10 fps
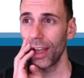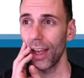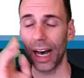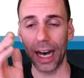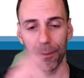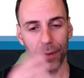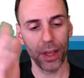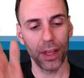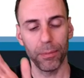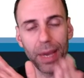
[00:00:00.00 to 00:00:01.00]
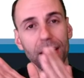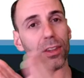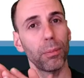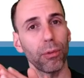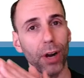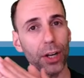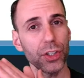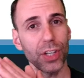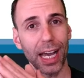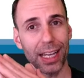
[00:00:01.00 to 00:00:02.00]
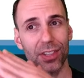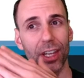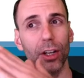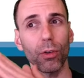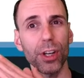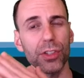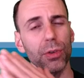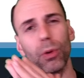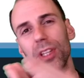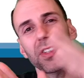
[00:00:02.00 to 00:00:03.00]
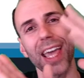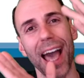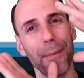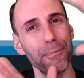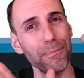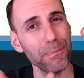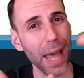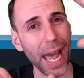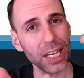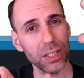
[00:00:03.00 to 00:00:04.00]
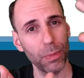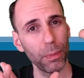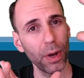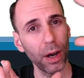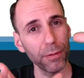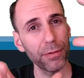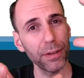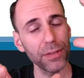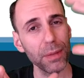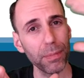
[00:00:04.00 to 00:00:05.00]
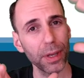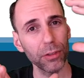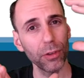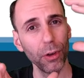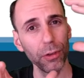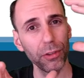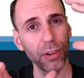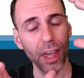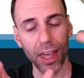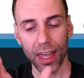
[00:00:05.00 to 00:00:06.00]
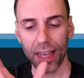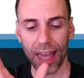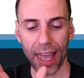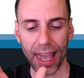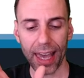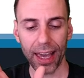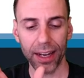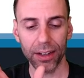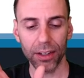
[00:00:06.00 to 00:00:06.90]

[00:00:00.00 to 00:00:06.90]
um, make the brush size increase to, let's say, a maximum of 50 pixels and